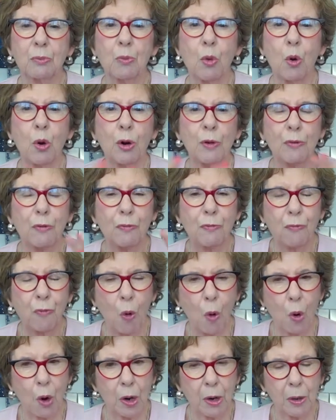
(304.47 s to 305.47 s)
more
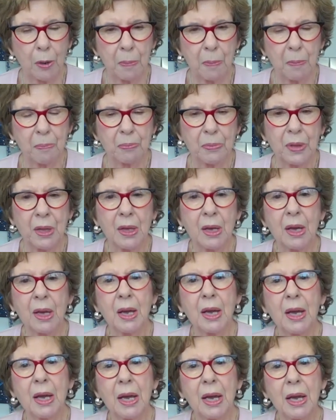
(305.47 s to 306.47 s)
form
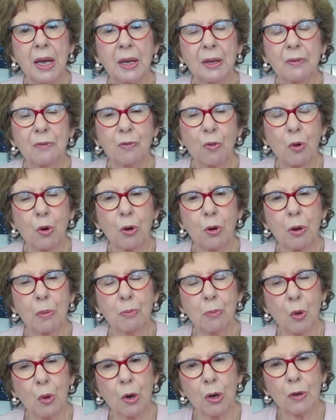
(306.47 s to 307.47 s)
and
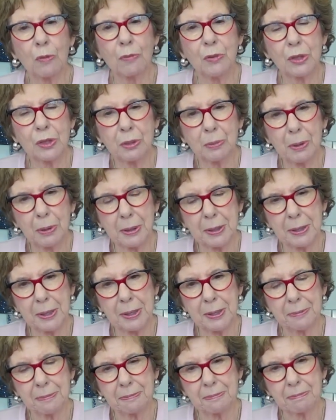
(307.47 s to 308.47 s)
more visibility.
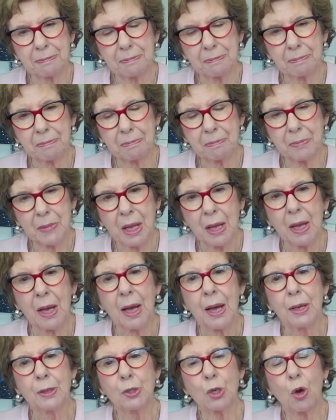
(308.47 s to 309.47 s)

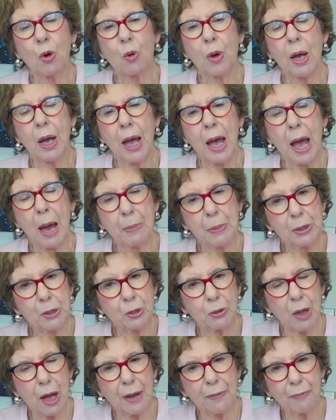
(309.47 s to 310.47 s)
So happy
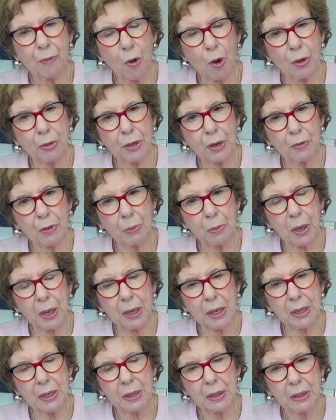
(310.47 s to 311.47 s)
July 4th,
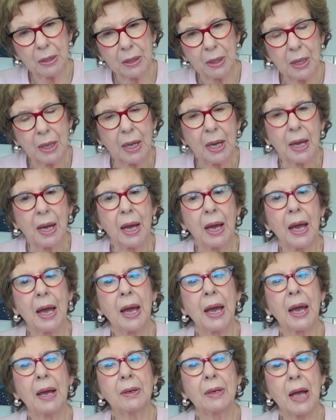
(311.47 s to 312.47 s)
everybody,
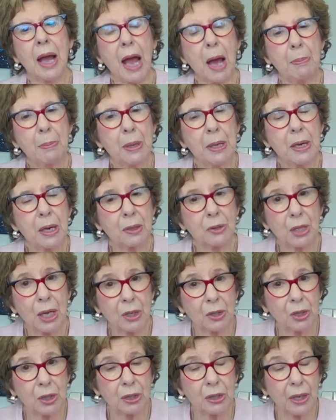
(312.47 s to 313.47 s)
and happy
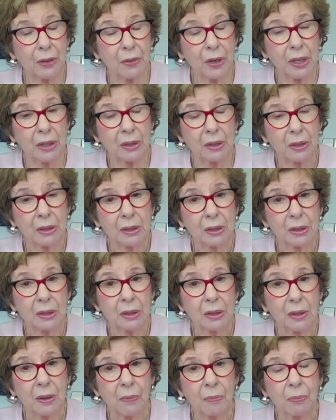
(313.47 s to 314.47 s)
attention giving
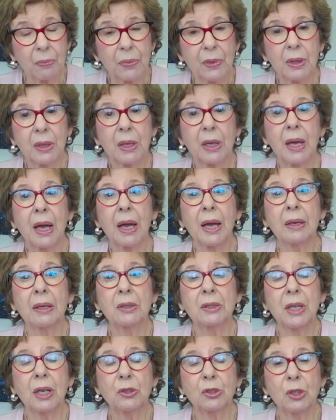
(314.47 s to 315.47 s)
and
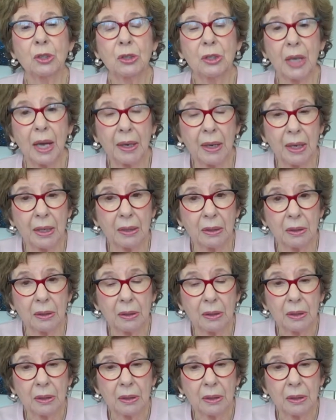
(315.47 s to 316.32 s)
attention getting.